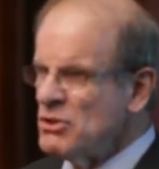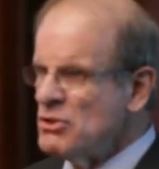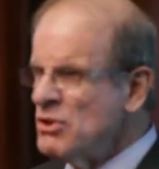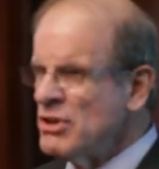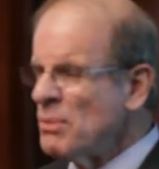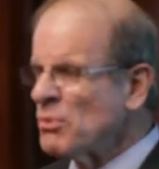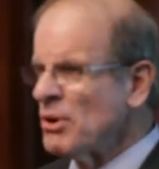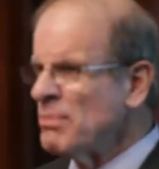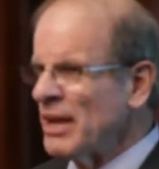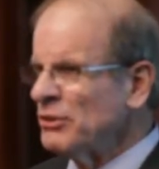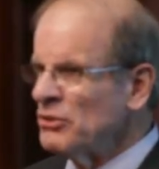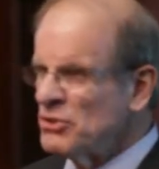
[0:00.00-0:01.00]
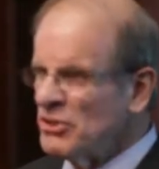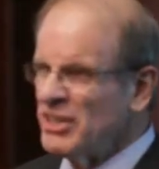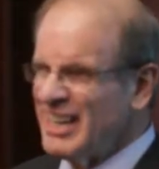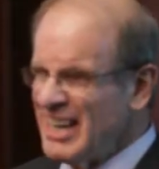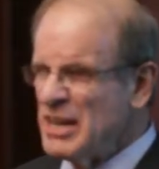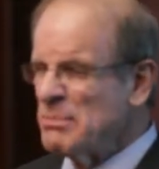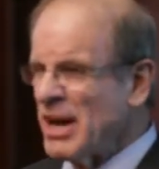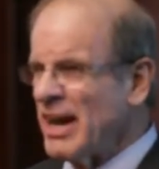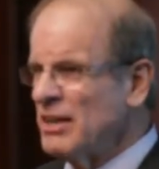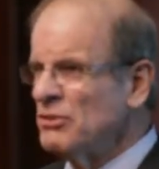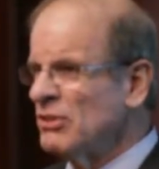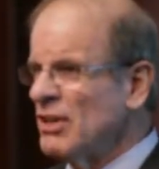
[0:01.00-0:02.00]
you know more about this unit than
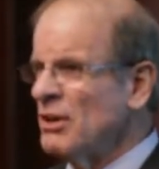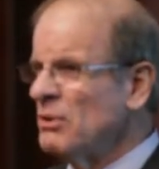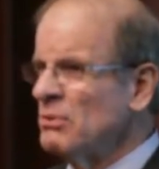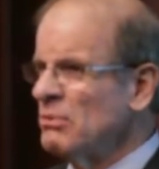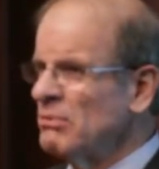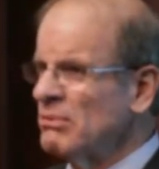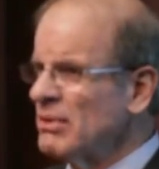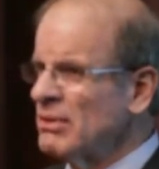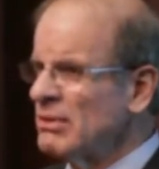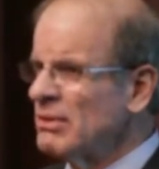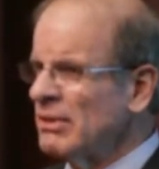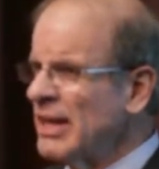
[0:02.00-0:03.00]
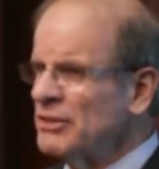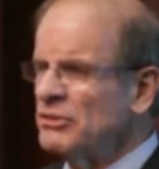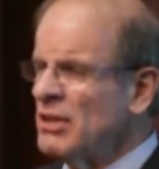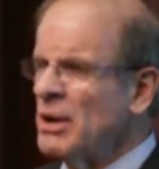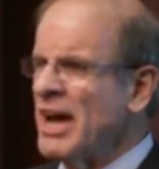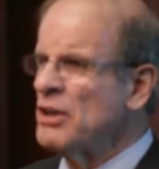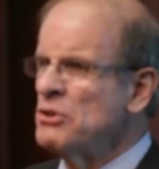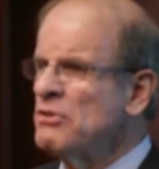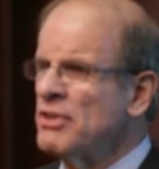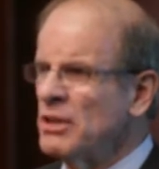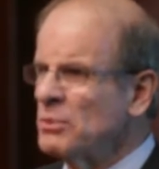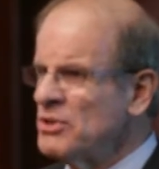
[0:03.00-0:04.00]
anybody, so let us know you
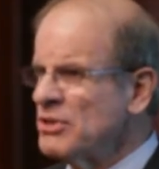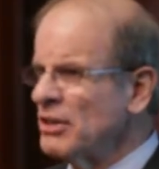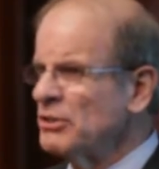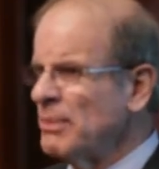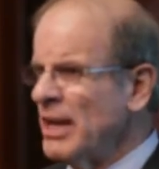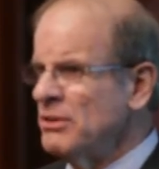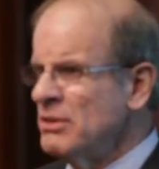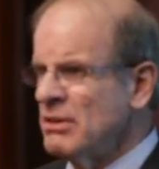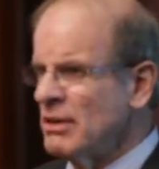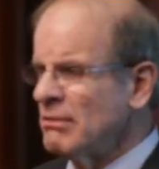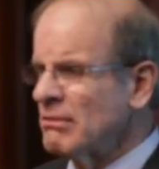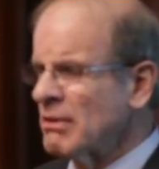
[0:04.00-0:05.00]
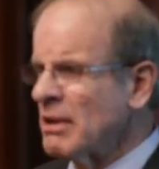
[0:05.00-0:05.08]
think we should expand the unit.